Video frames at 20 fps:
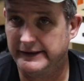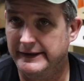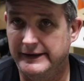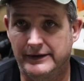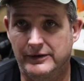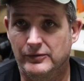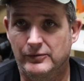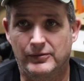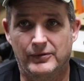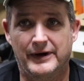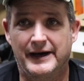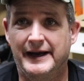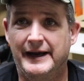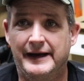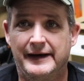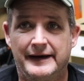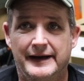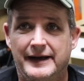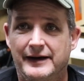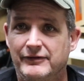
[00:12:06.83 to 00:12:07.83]
It
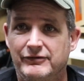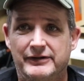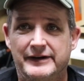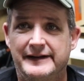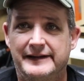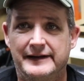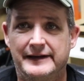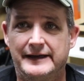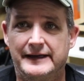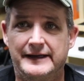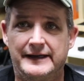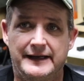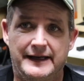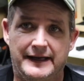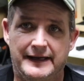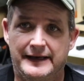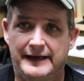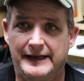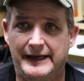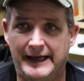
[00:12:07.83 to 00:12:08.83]
ran everything
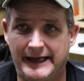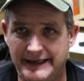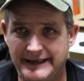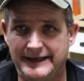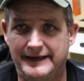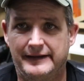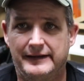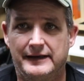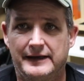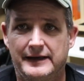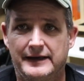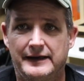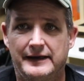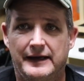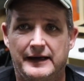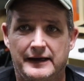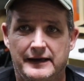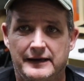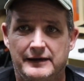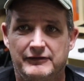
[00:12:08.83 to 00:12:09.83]
and anything
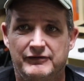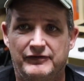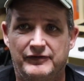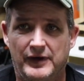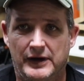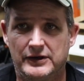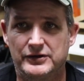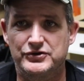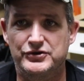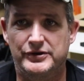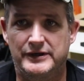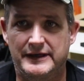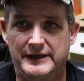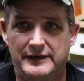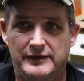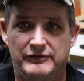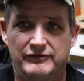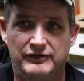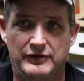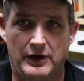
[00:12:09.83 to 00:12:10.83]
and
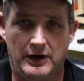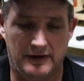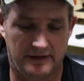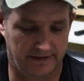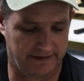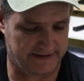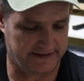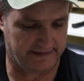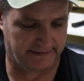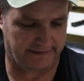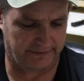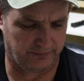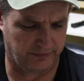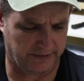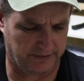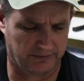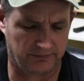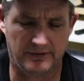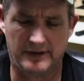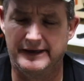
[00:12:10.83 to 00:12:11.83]
functioned flawlessly. We
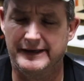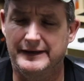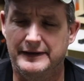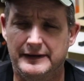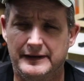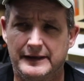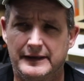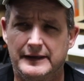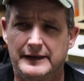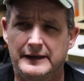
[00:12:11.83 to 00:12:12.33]
were running